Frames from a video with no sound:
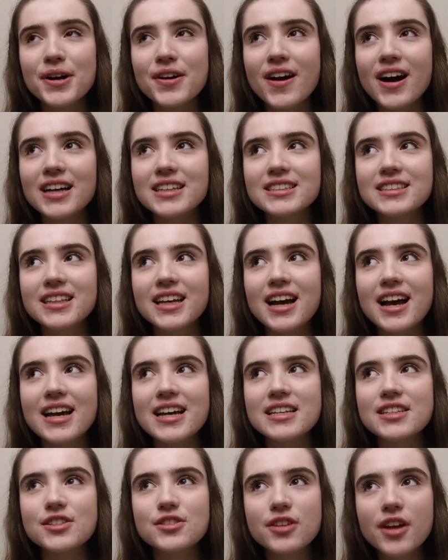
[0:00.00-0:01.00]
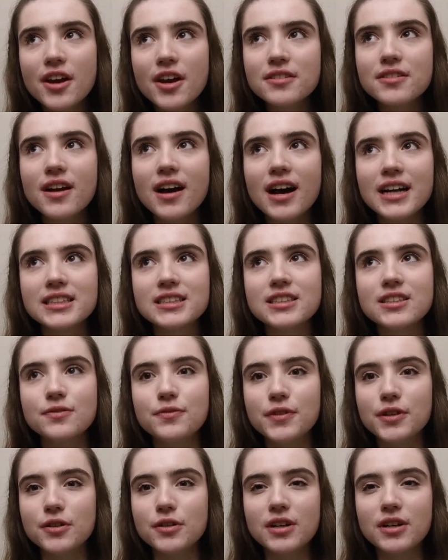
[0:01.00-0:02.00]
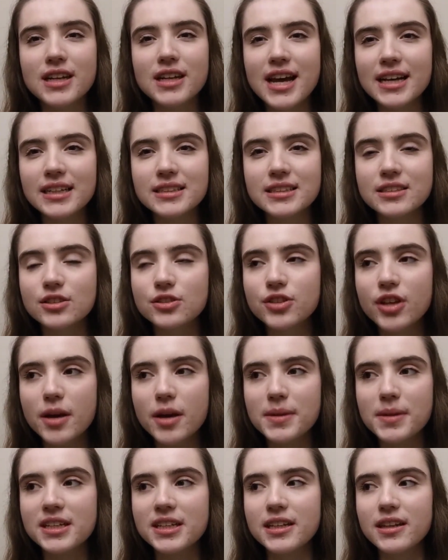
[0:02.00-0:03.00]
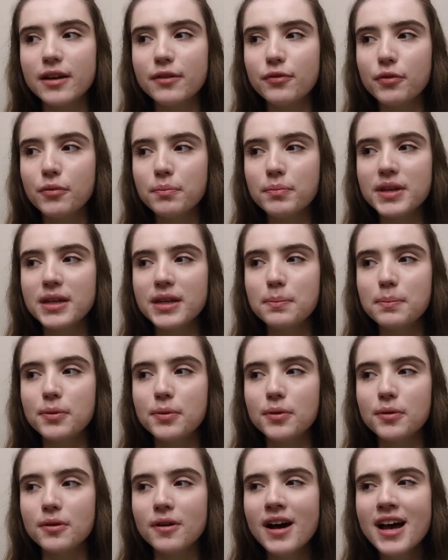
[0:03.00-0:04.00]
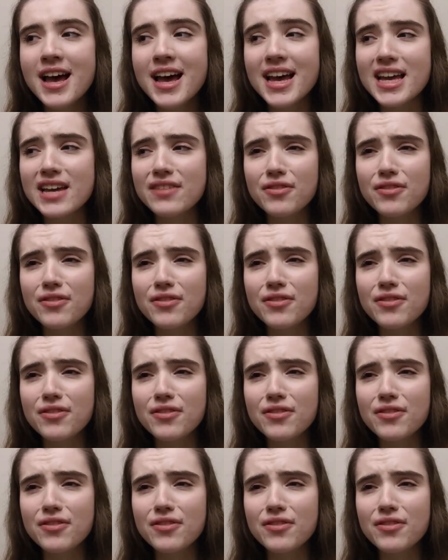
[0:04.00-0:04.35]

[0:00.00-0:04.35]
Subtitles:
because it's so nice to feel connected to so many different people,